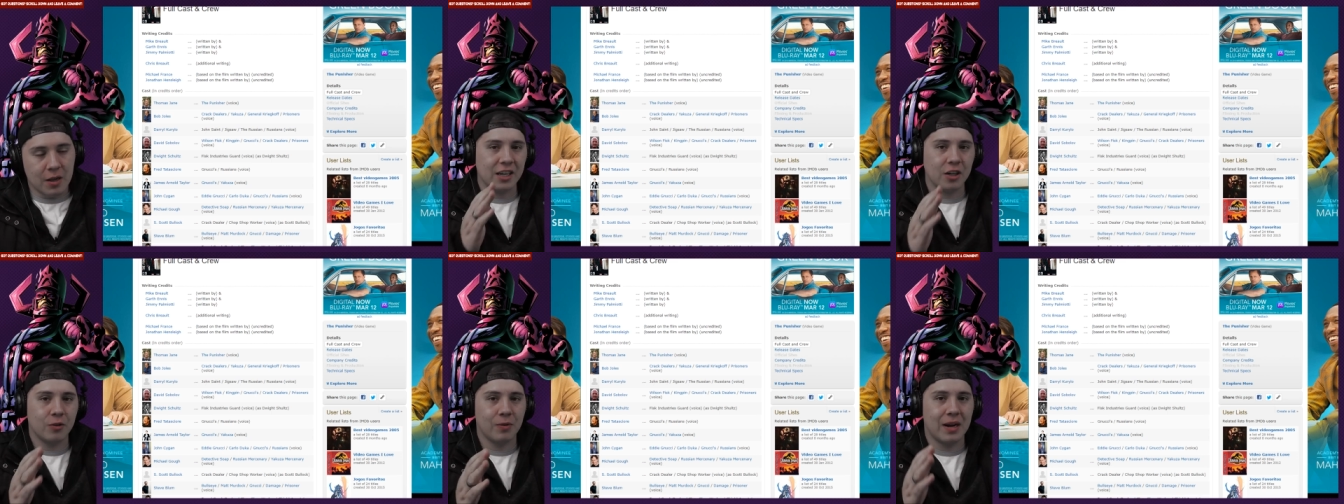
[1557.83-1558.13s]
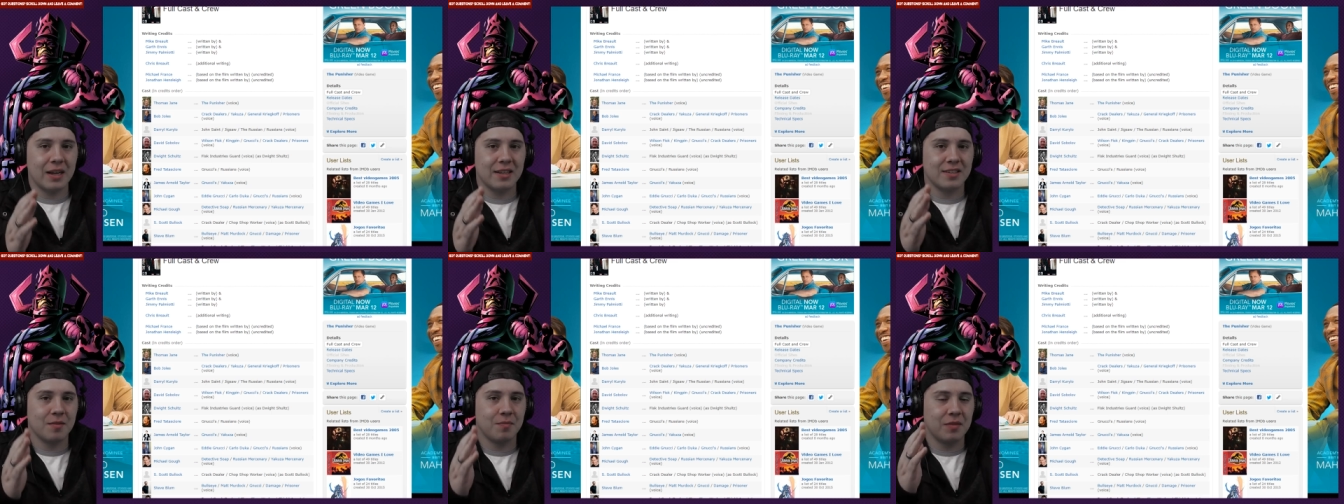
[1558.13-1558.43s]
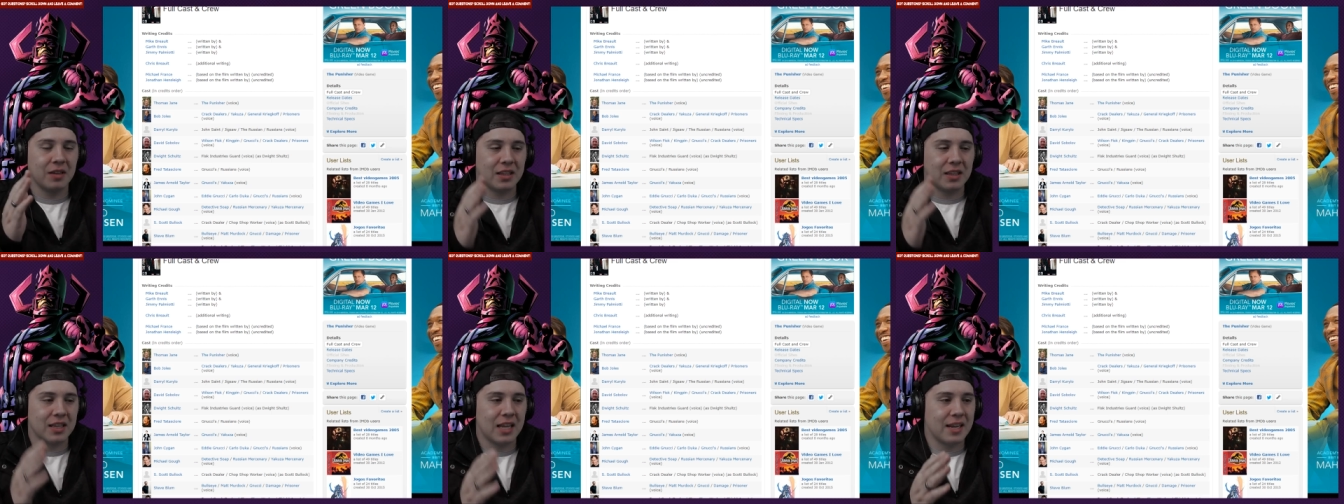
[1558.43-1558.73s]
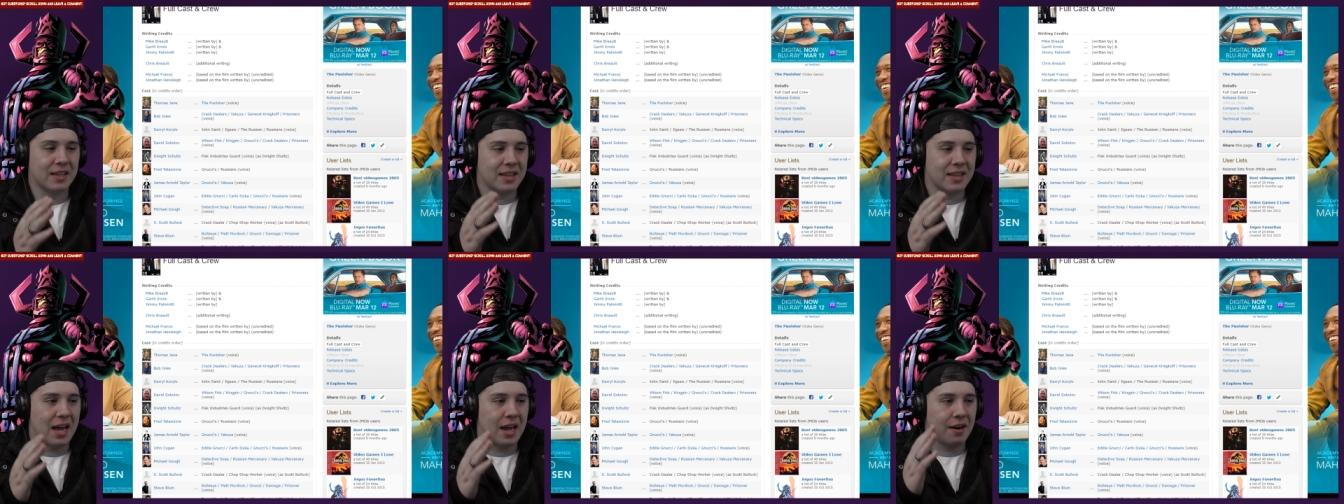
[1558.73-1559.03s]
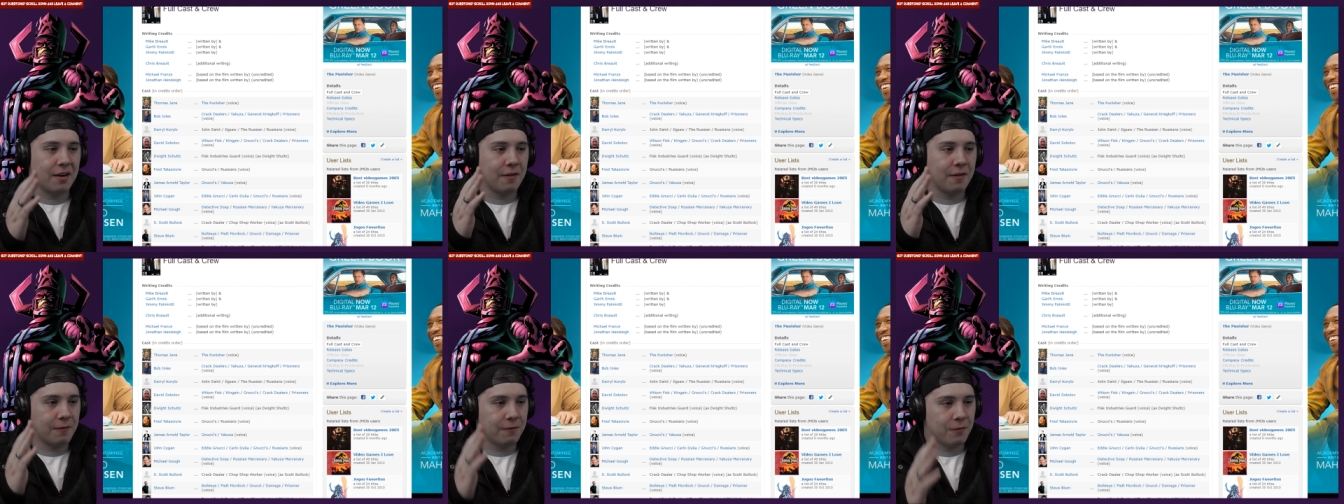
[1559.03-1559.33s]
He can create something like
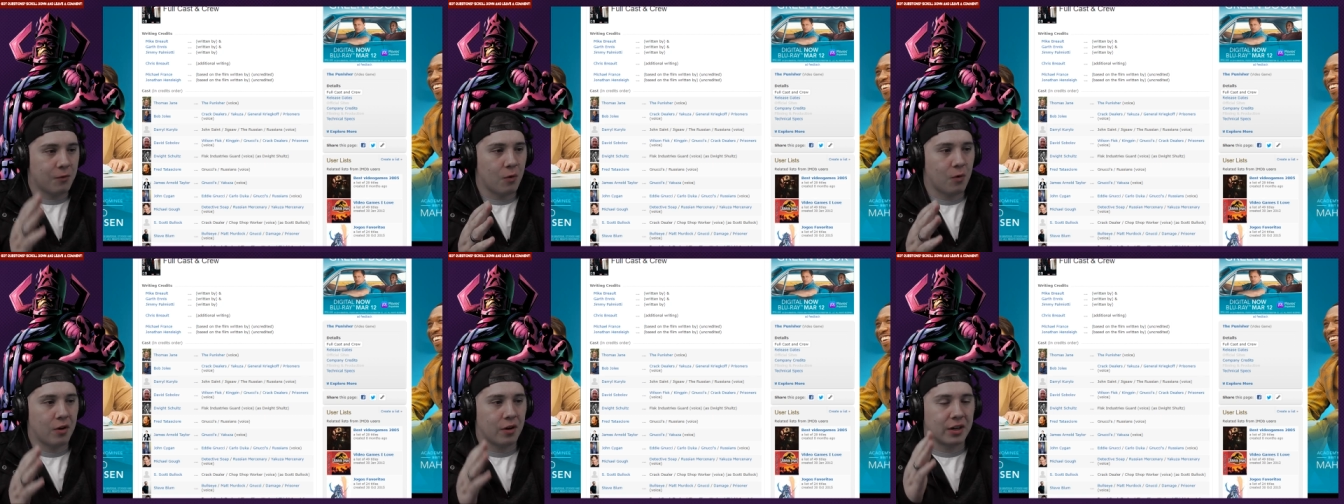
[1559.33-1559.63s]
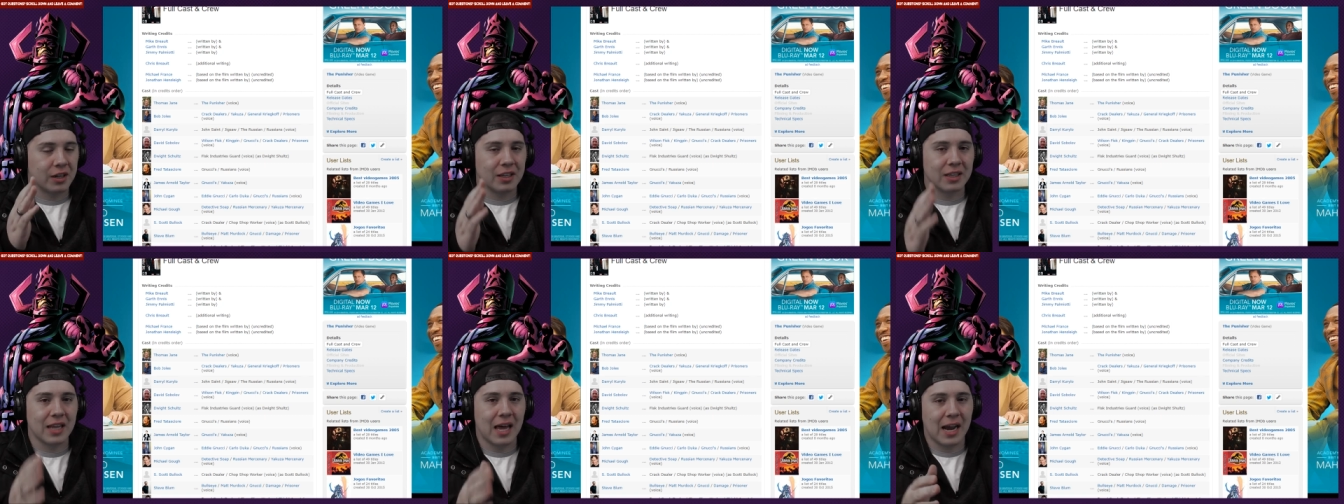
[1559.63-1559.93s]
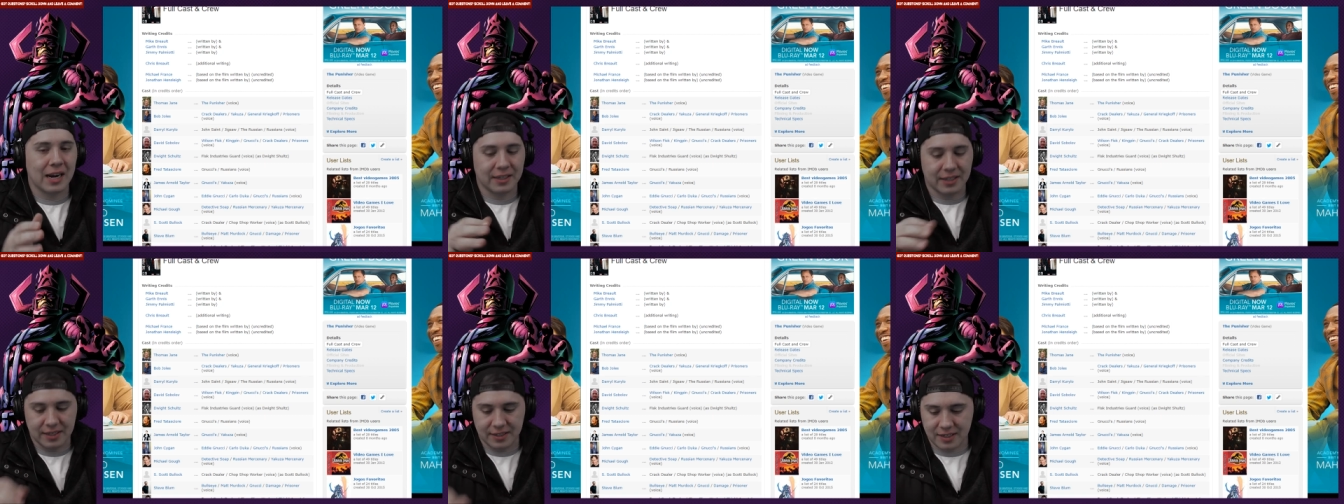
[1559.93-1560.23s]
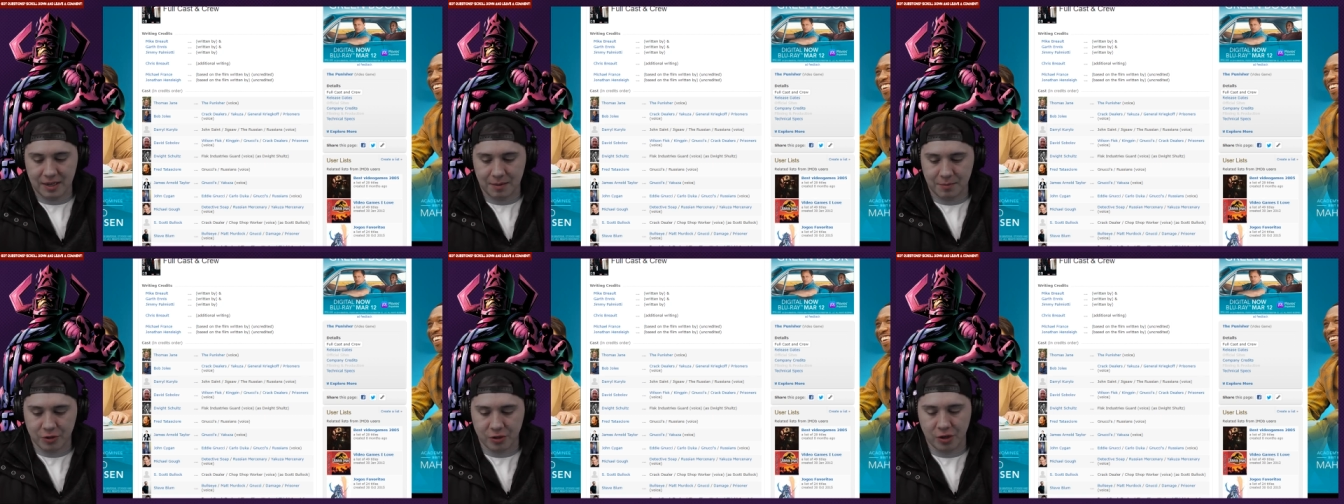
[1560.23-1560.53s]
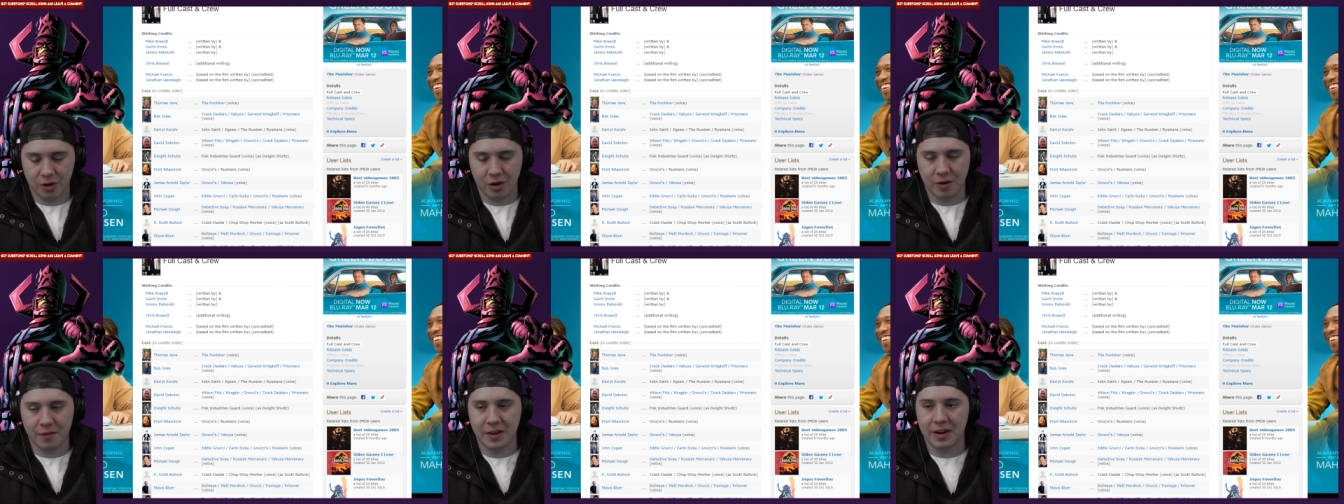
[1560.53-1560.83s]
that for Galactus. I'm
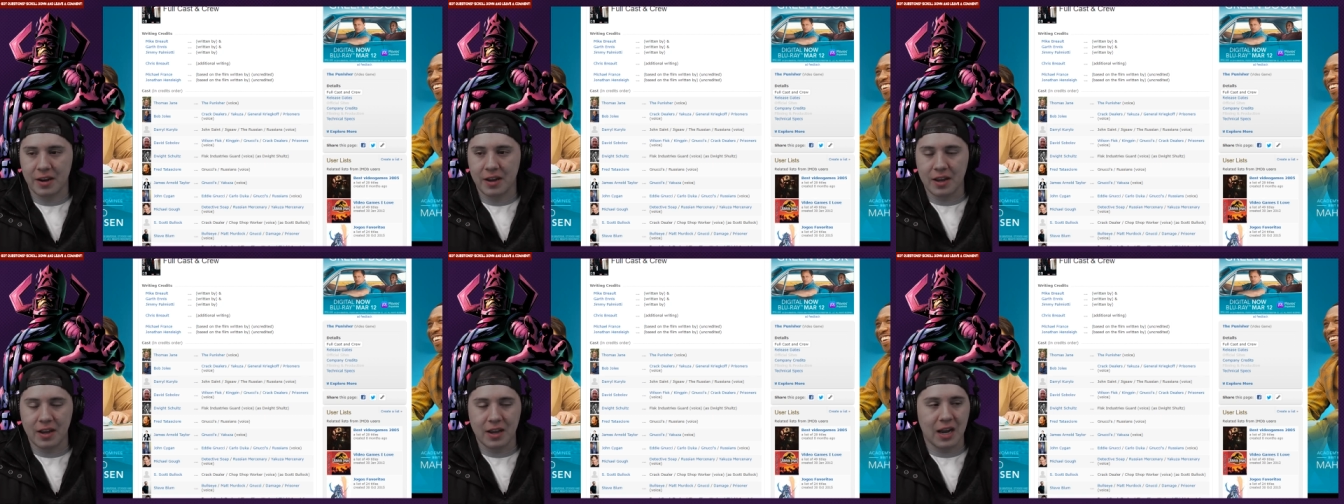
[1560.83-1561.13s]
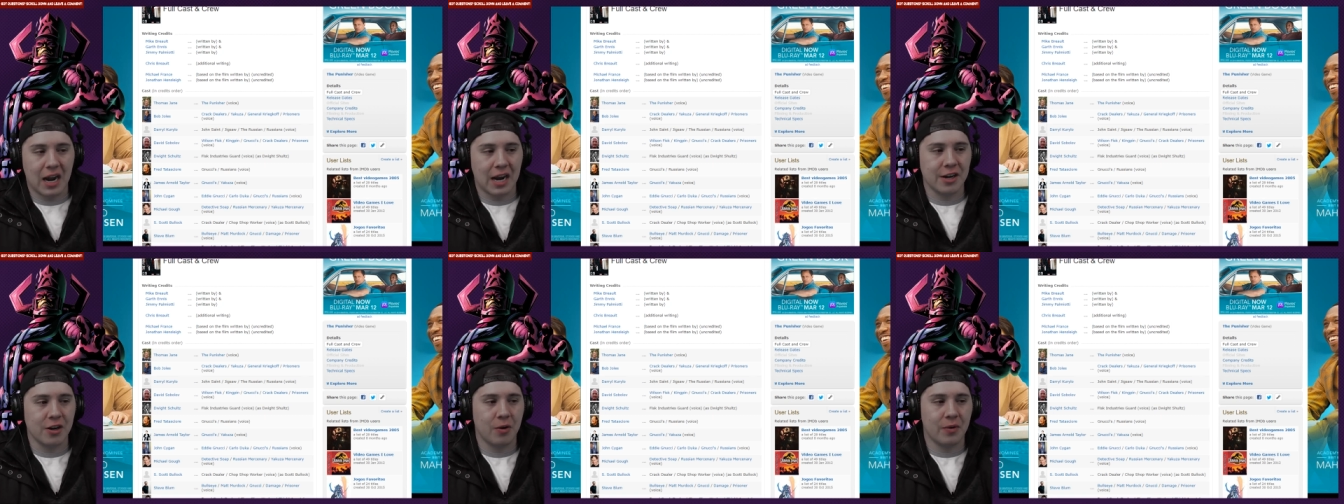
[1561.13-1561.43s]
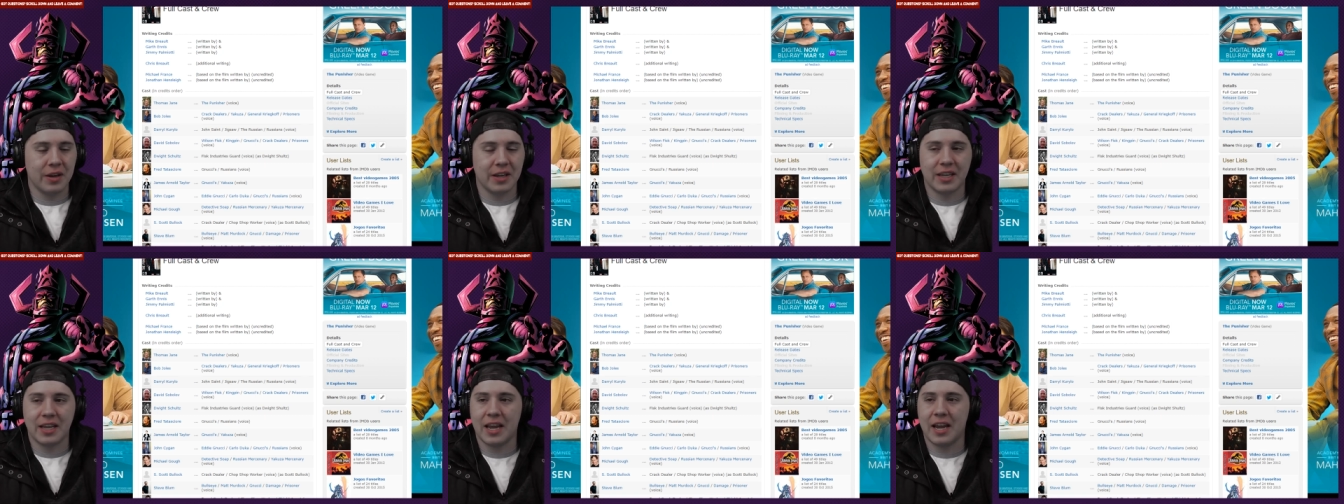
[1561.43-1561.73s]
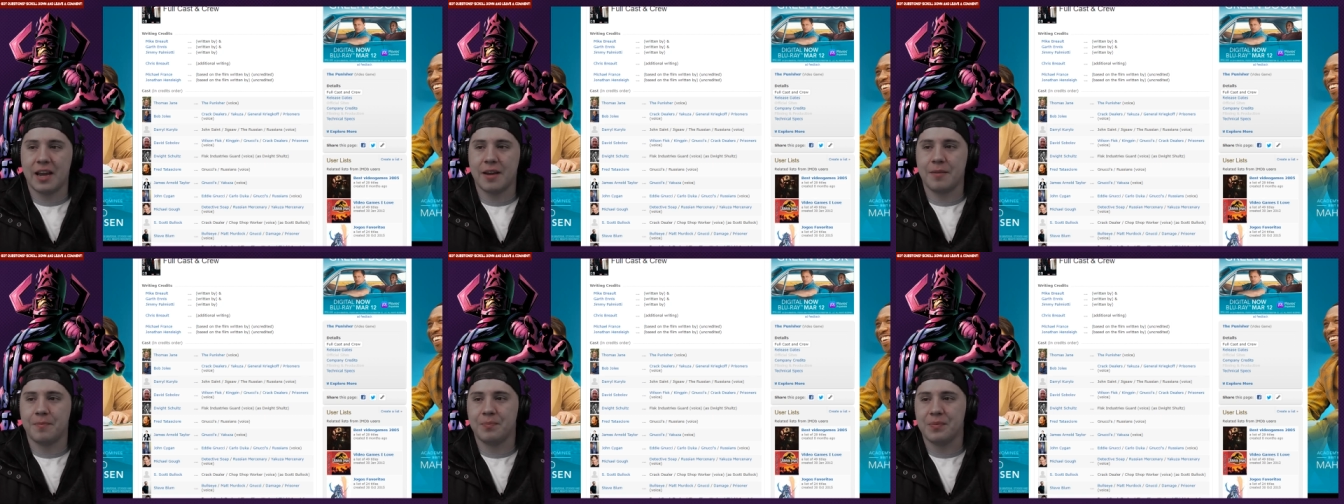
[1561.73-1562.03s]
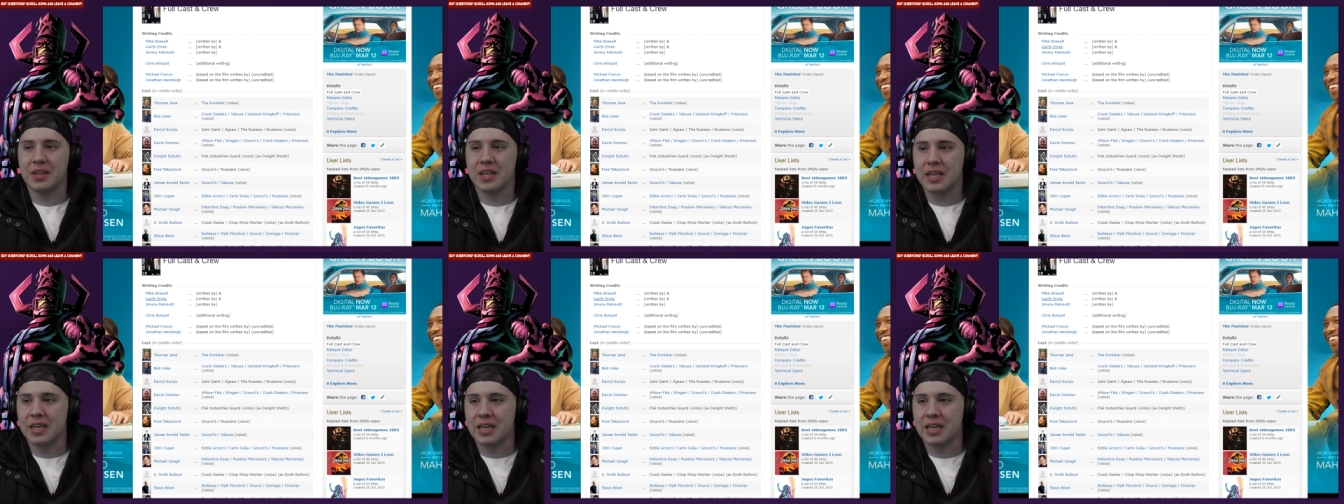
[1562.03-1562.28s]
sure of it. I know he can.